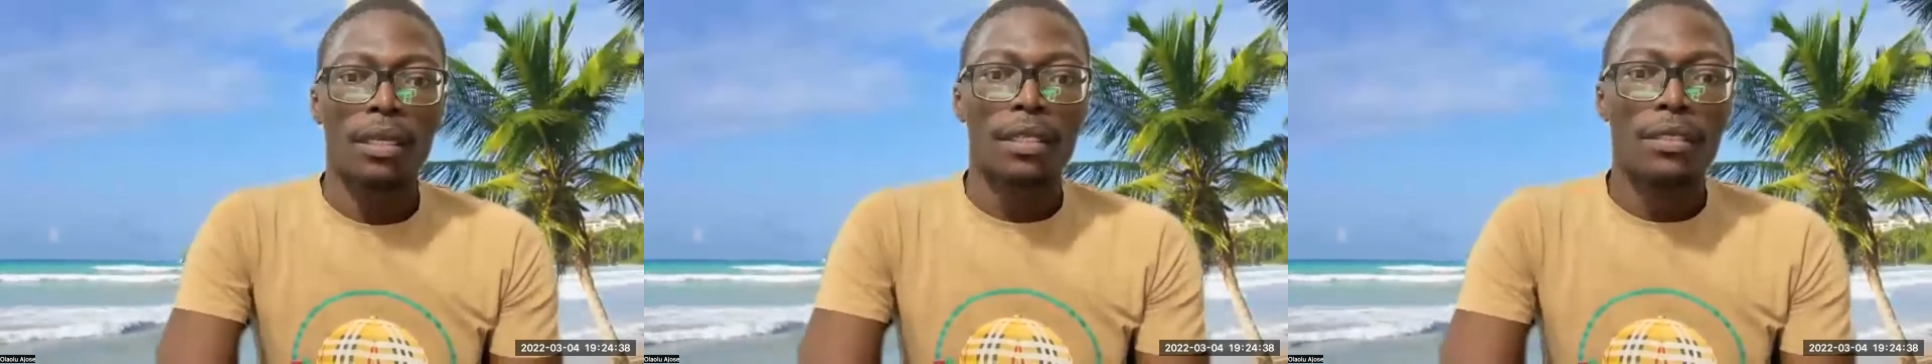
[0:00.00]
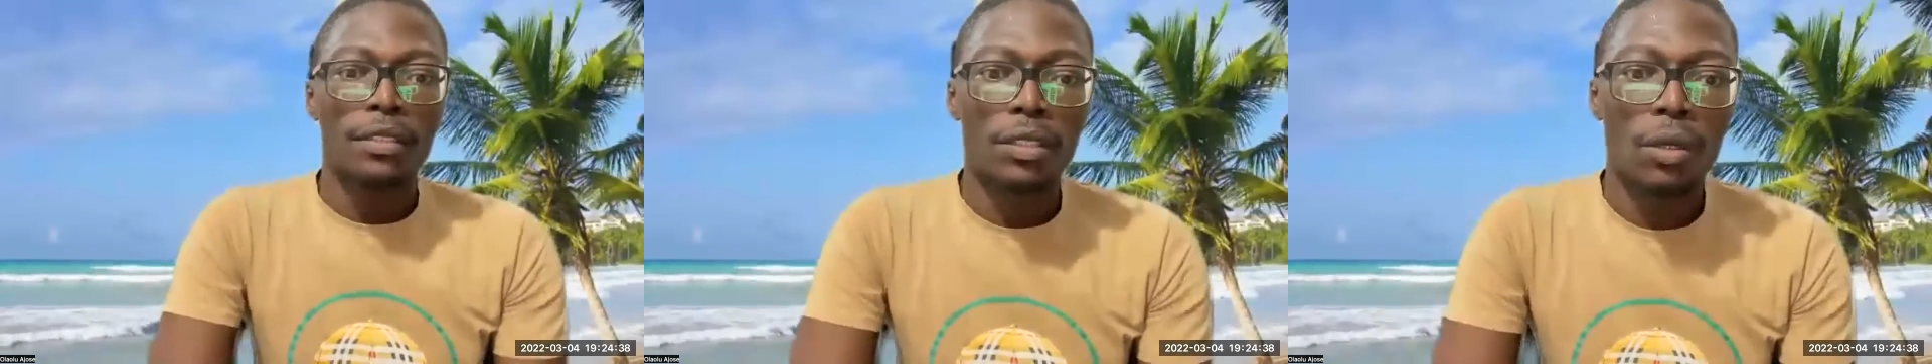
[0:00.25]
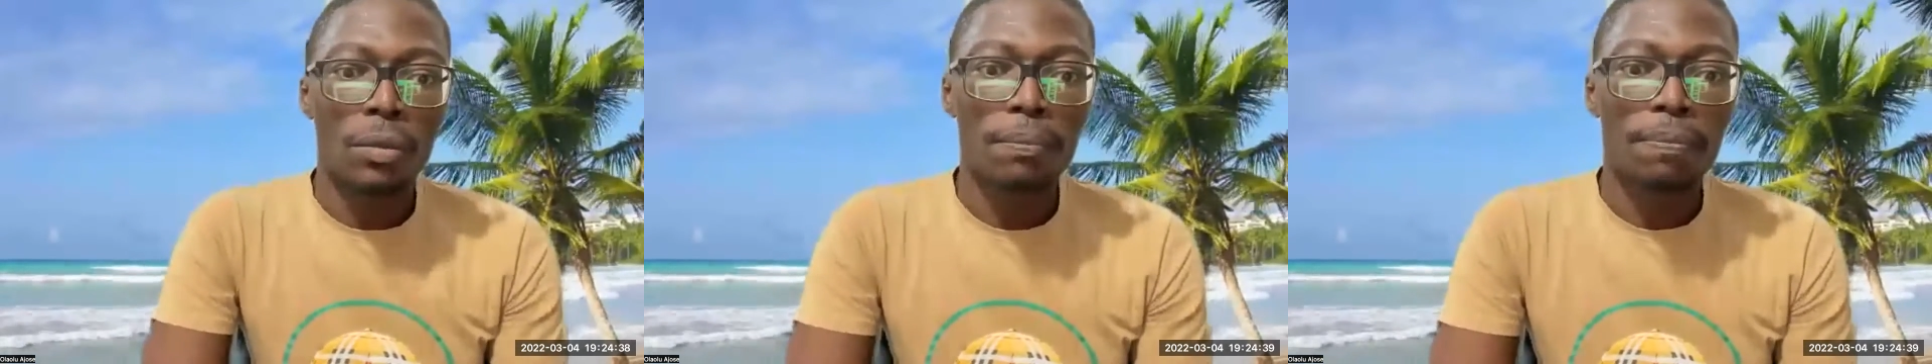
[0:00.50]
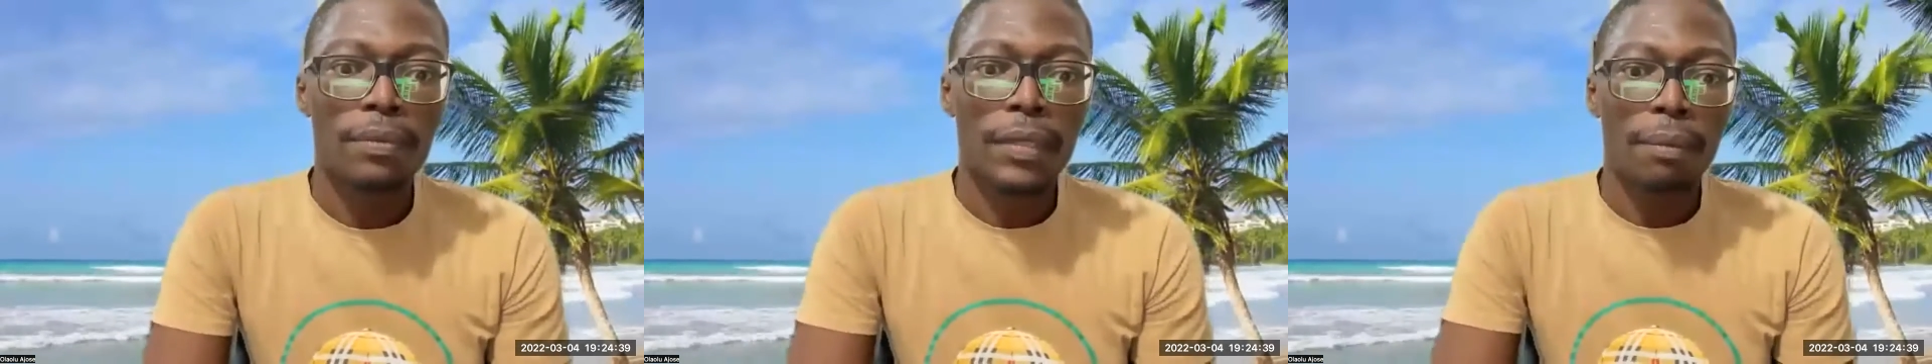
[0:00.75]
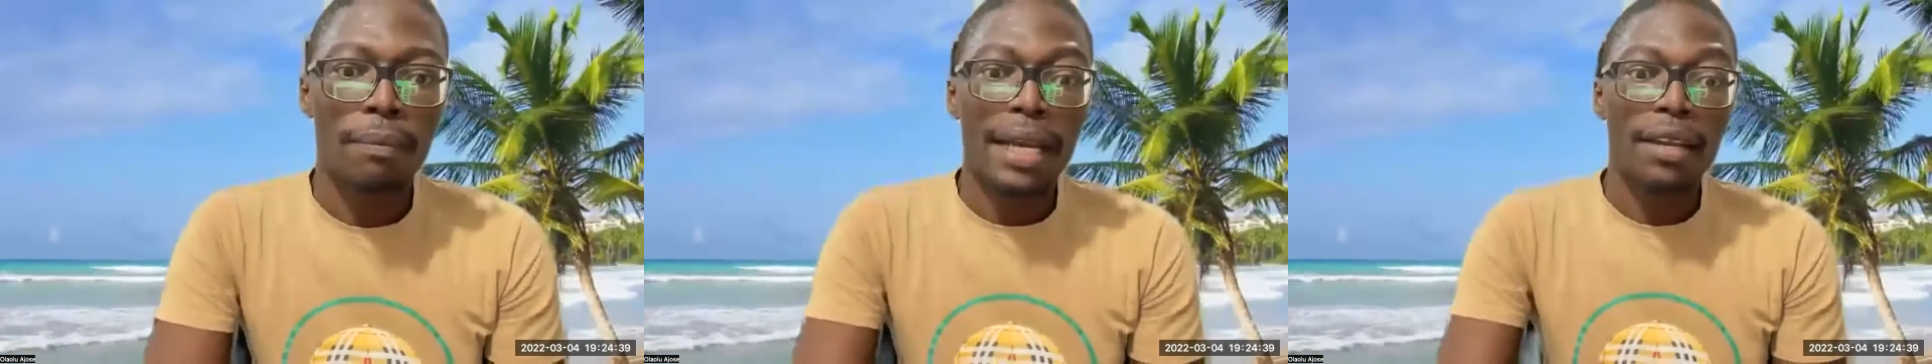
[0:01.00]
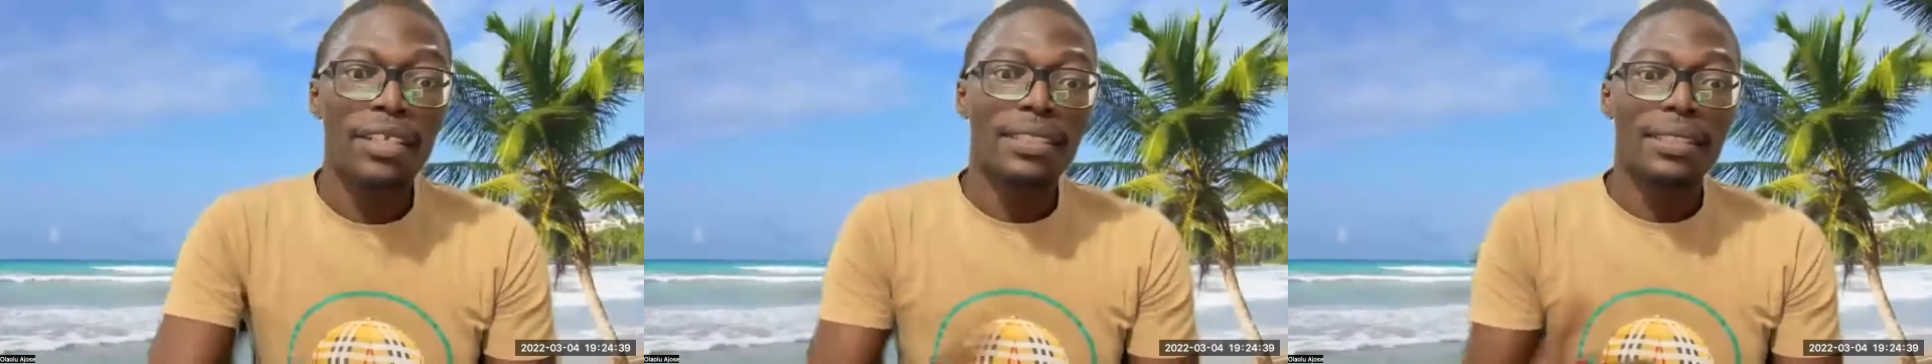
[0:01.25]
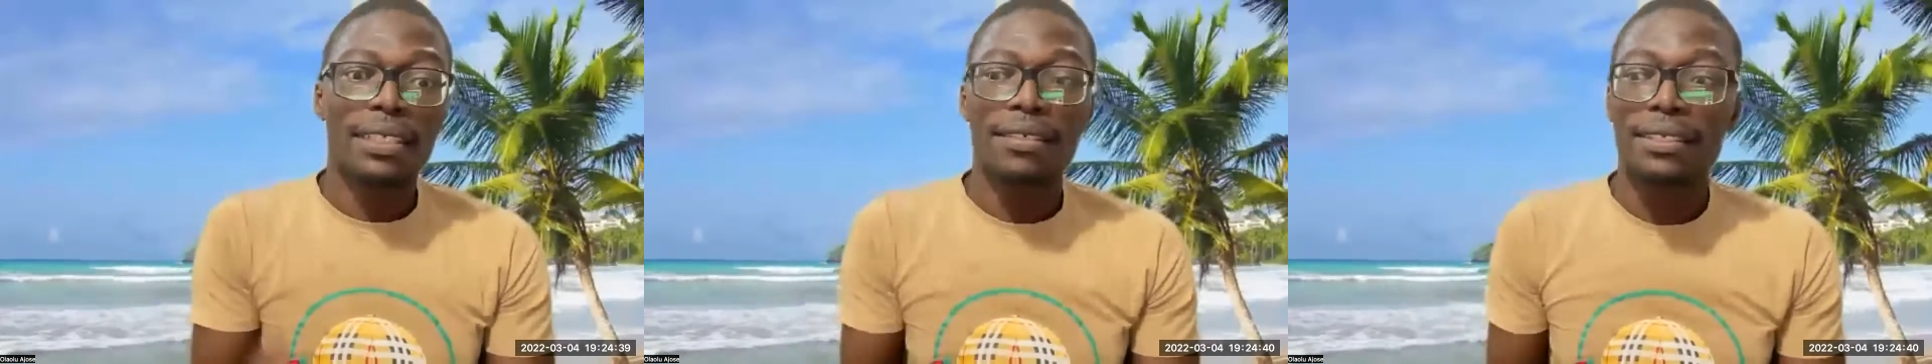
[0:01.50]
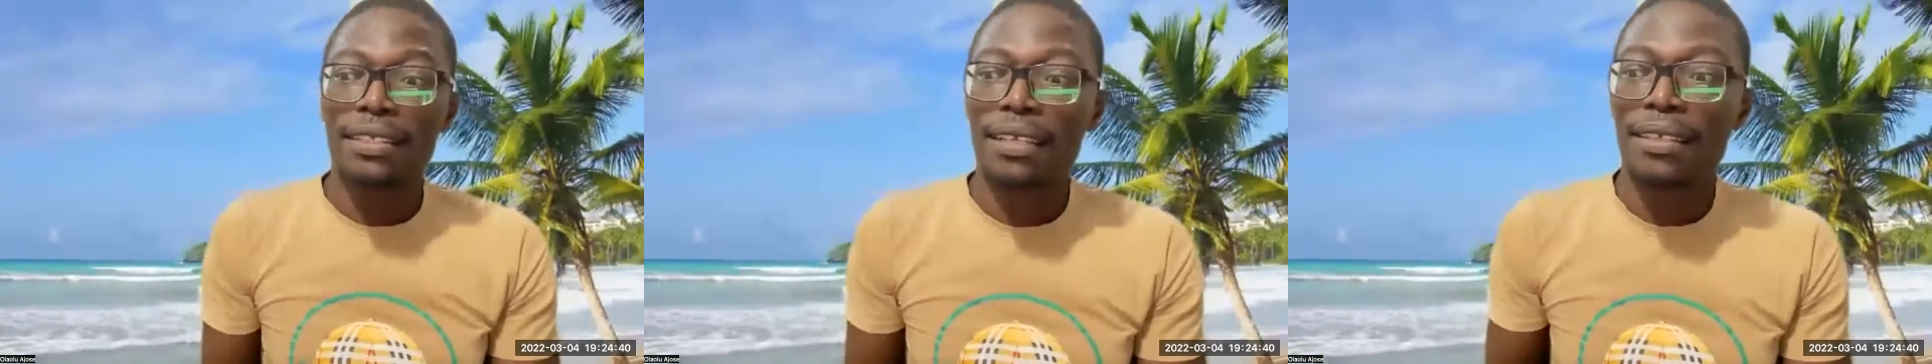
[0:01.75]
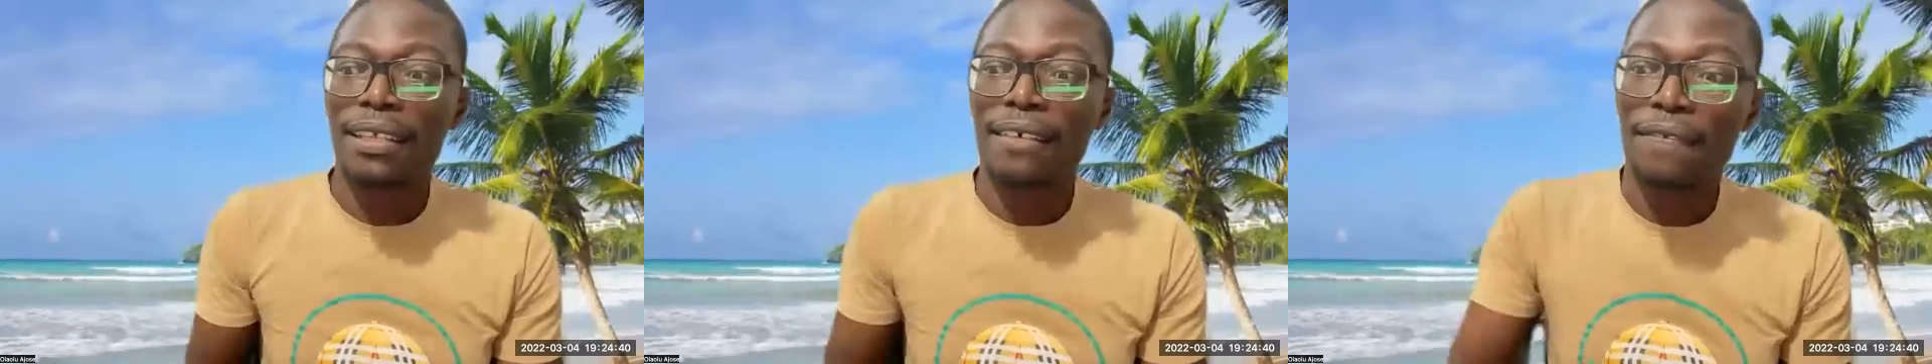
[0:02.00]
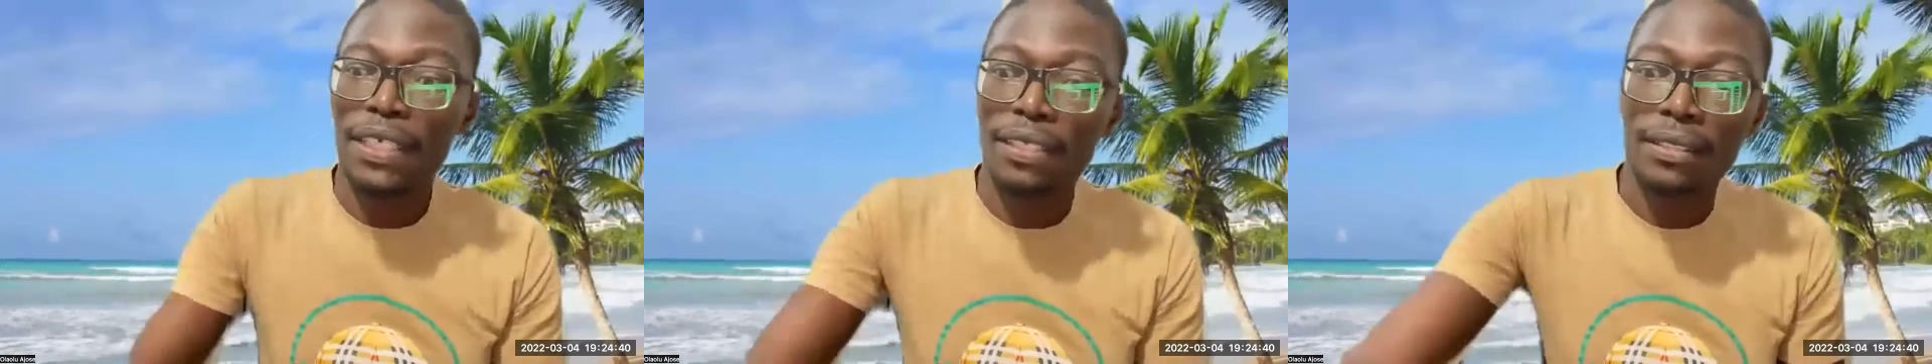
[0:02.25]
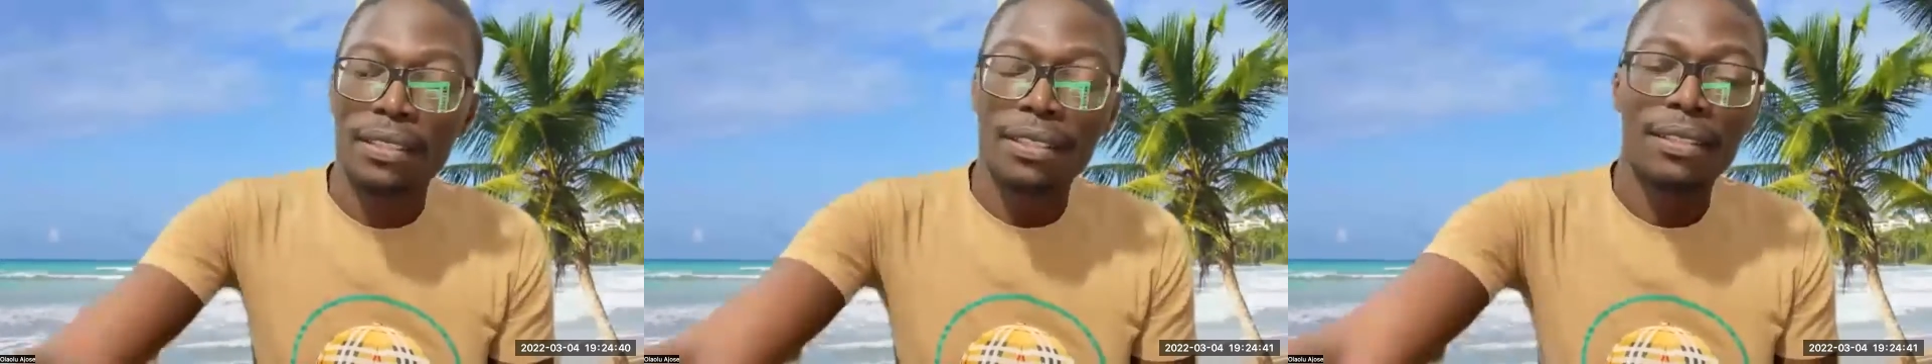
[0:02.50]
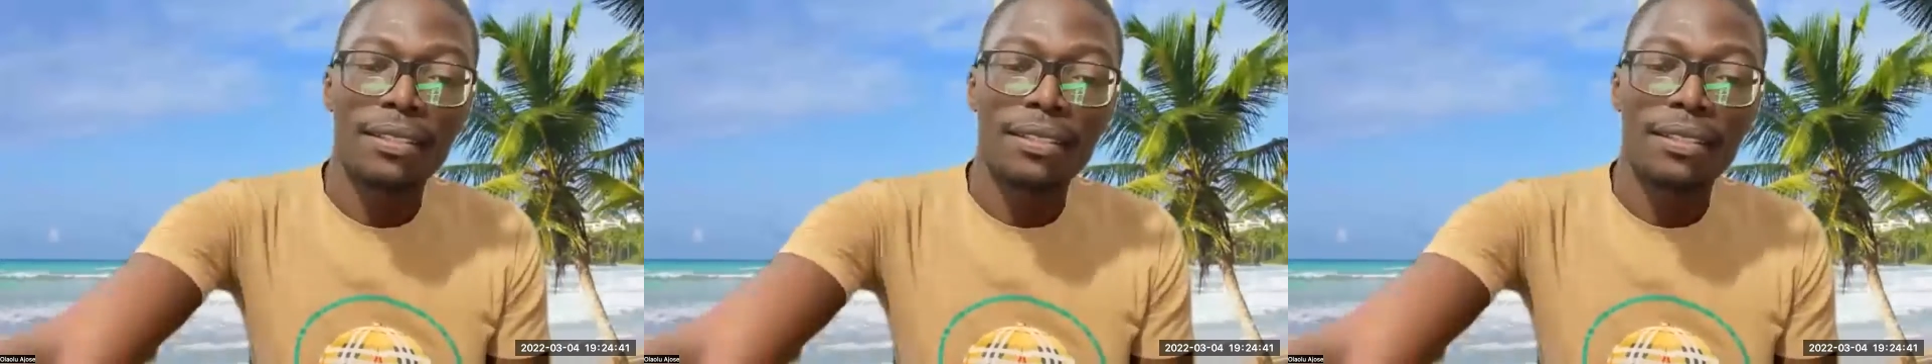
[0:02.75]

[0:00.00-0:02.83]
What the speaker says: So bioengineering, another field.